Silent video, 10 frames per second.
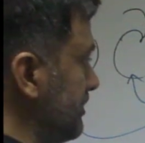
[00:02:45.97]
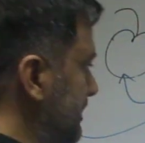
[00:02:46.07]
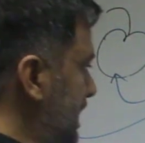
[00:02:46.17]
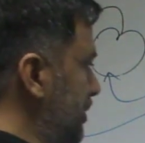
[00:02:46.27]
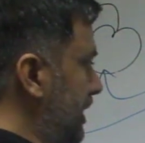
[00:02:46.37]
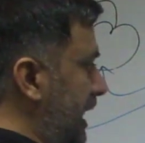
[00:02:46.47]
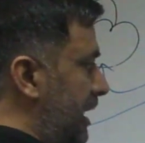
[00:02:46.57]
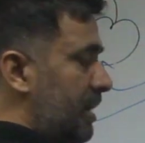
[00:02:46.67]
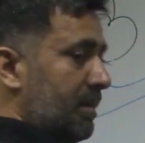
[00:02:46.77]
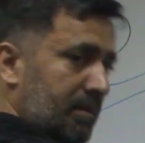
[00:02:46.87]
that,
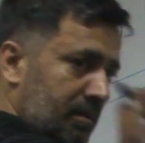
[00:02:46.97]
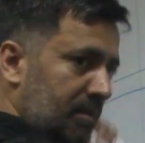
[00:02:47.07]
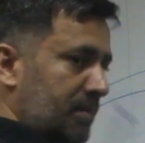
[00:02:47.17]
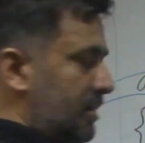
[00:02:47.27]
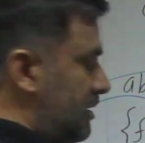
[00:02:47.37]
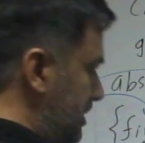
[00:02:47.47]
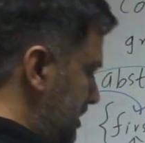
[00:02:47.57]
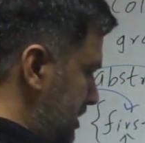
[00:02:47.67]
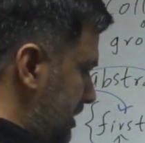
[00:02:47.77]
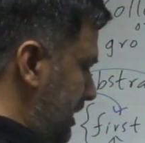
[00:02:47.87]
okay,
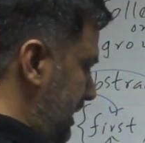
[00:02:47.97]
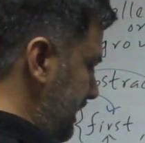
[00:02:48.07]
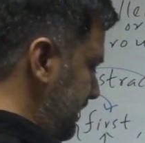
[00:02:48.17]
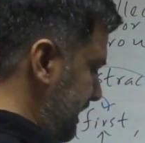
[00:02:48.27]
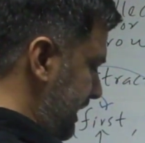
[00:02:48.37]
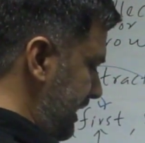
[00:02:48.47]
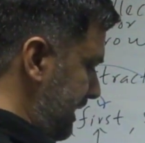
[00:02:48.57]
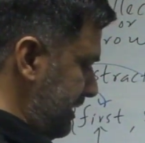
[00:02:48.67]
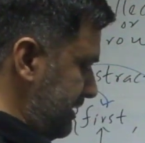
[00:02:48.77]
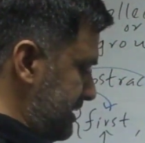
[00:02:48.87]
I
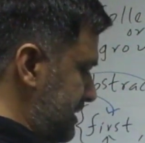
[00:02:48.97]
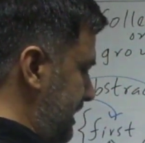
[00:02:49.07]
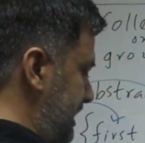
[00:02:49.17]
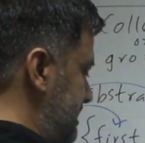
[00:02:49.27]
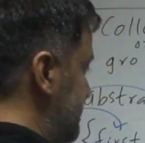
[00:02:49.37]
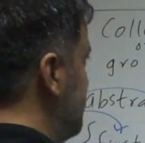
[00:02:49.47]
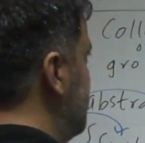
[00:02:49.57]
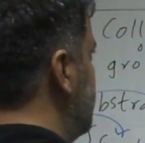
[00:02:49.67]
declare this as